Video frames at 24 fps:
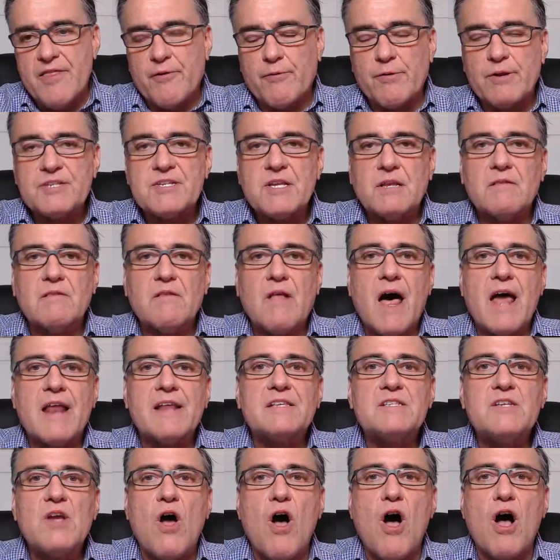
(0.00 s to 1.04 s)
There is a
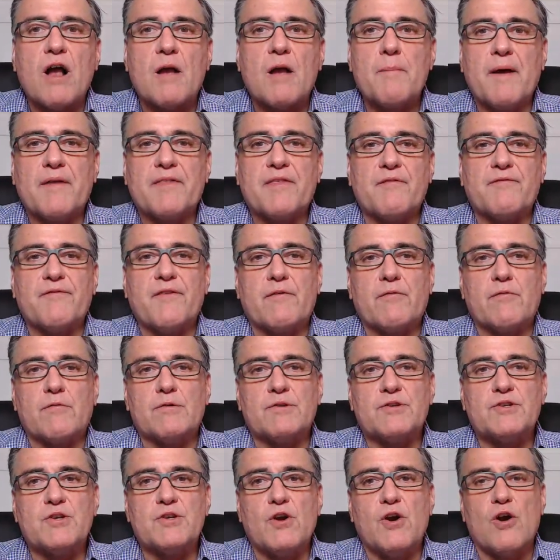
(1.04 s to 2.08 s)
lot of talk about the Federal
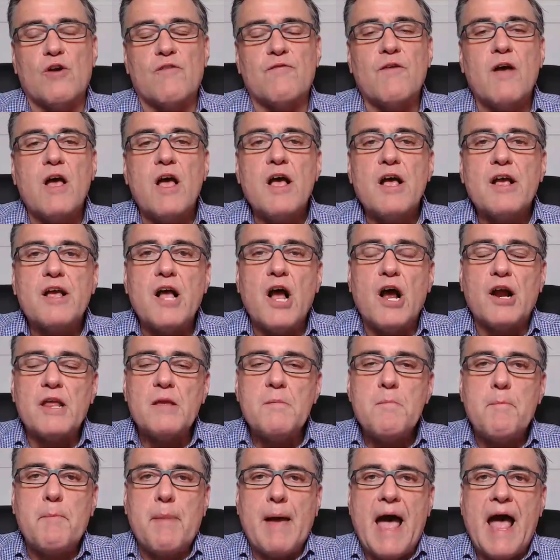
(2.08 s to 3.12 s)
Reserve
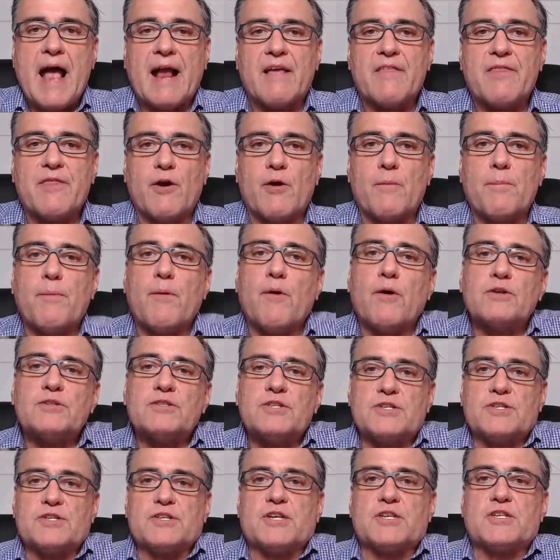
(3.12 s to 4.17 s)
cutting back their
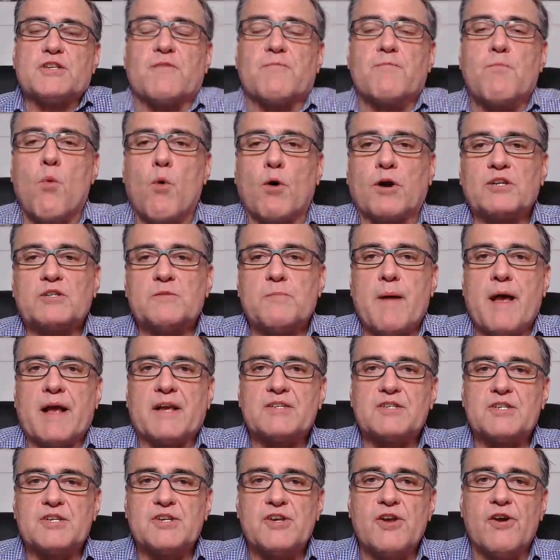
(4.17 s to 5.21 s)
purchases of
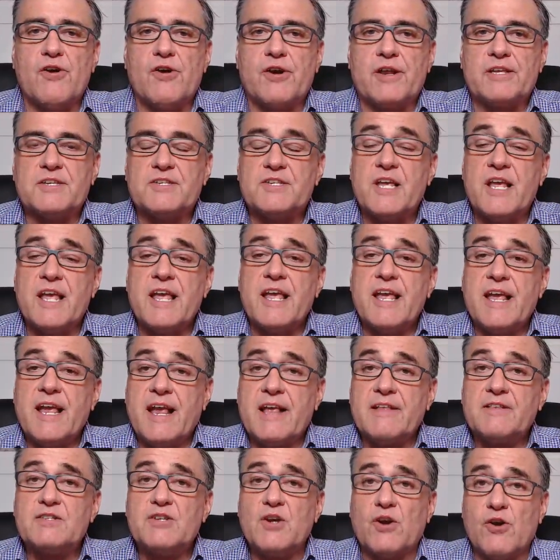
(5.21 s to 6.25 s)
mortgage-backed securities.
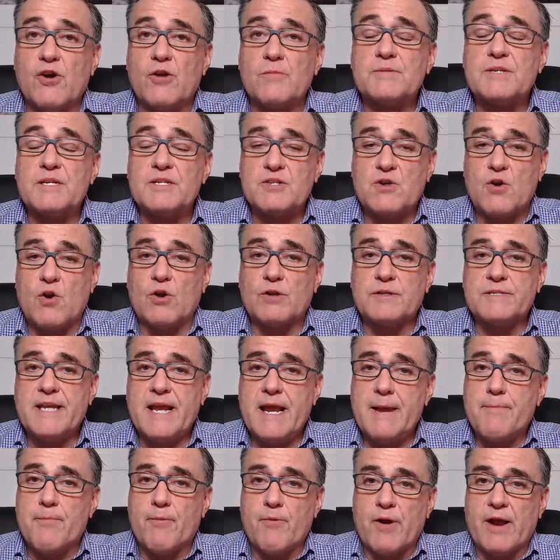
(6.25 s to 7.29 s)
In terms, it's called
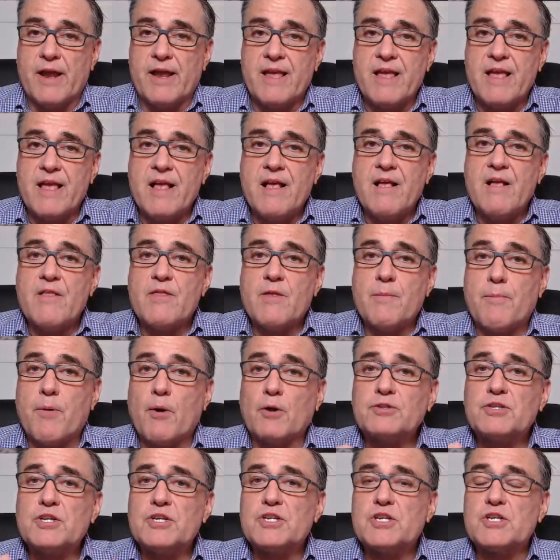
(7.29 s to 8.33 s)
tapering. The
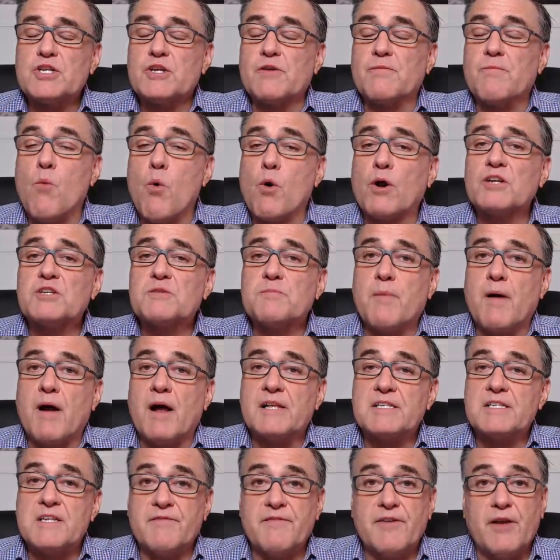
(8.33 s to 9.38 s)
purchases of mortgage
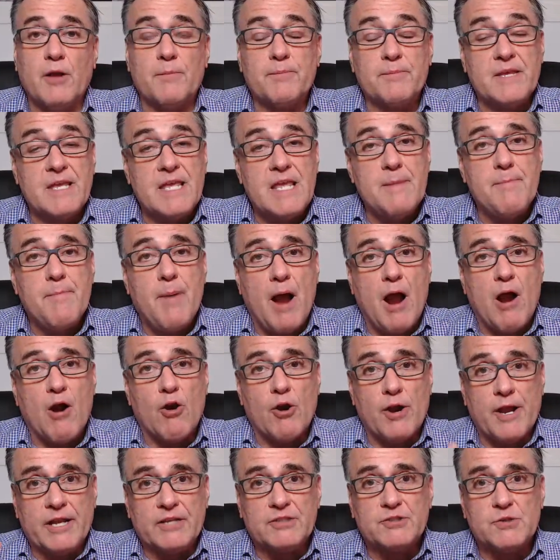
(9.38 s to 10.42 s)
bonds have helped keep
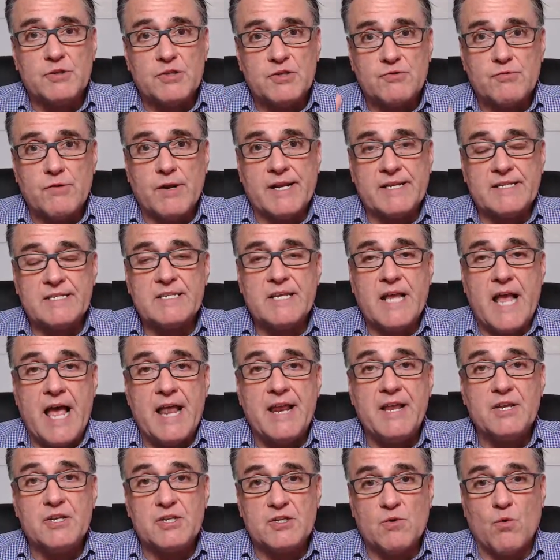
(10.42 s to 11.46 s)
our interest rates
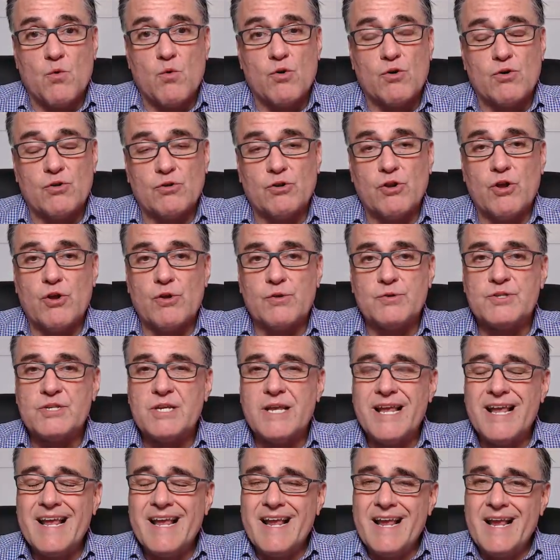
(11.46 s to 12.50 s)
at historical
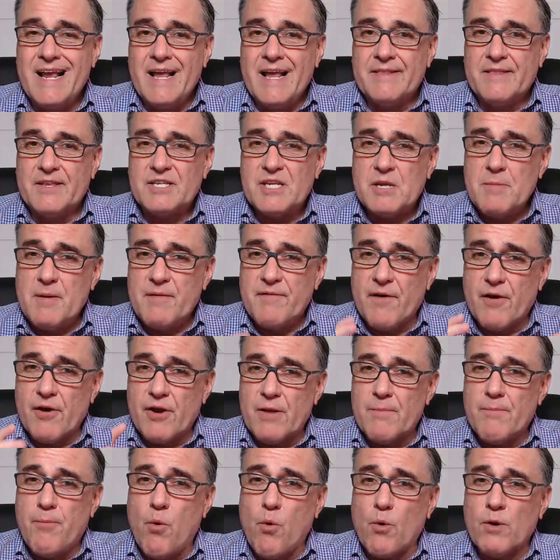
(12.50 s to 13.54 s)
lows. This can be
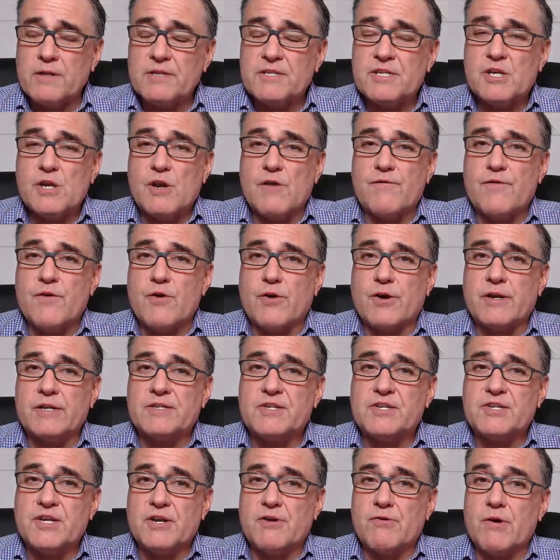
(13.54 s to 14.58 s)
very important to you if you're
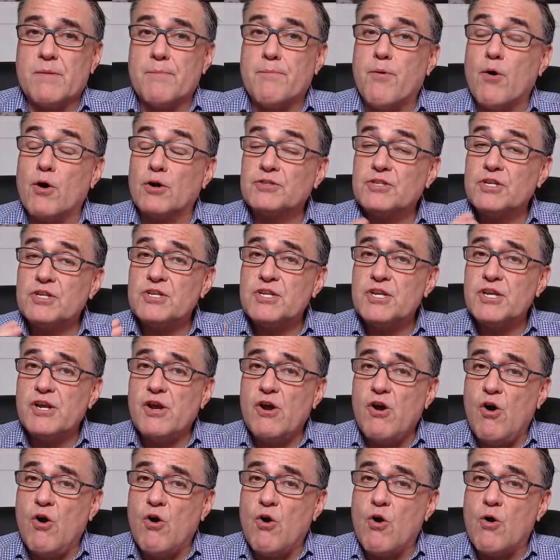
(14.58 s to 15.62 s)
considering
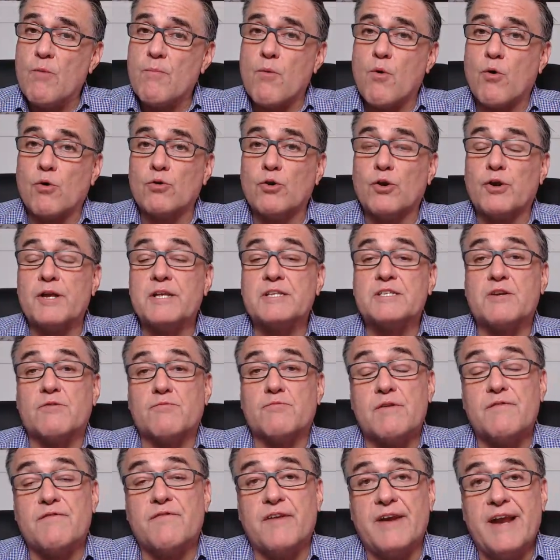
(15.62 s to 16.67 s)
purchasing a home or looking
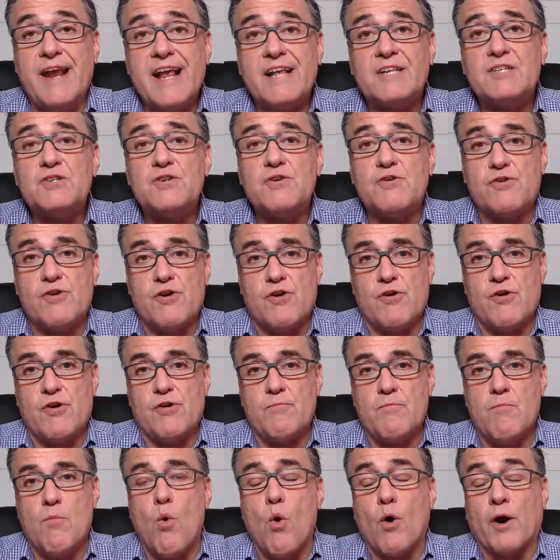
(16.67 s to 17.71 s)
to refinance your
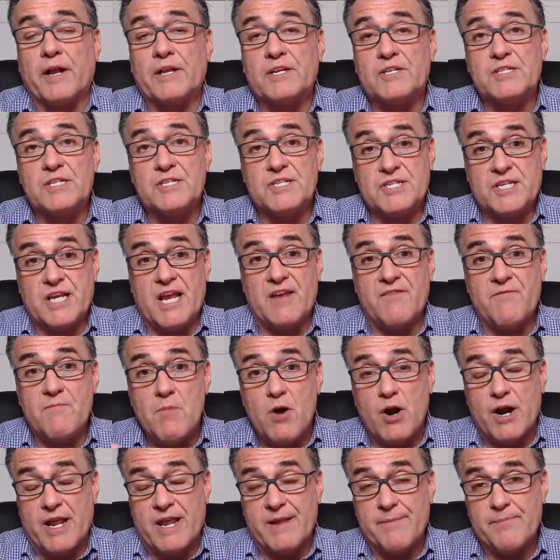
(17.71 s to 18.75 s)
current mortgage to save
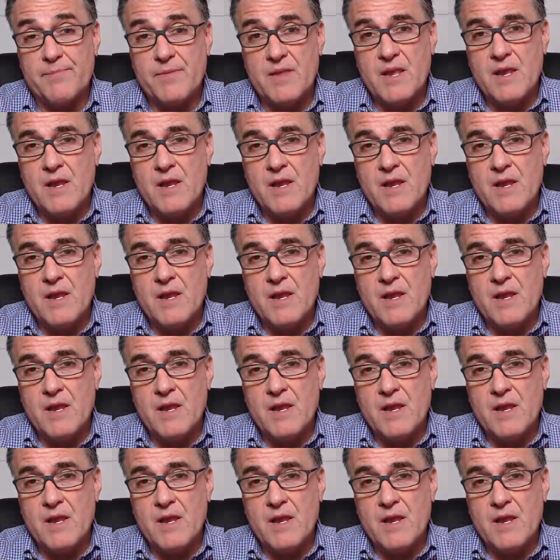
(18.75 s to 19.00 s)
money.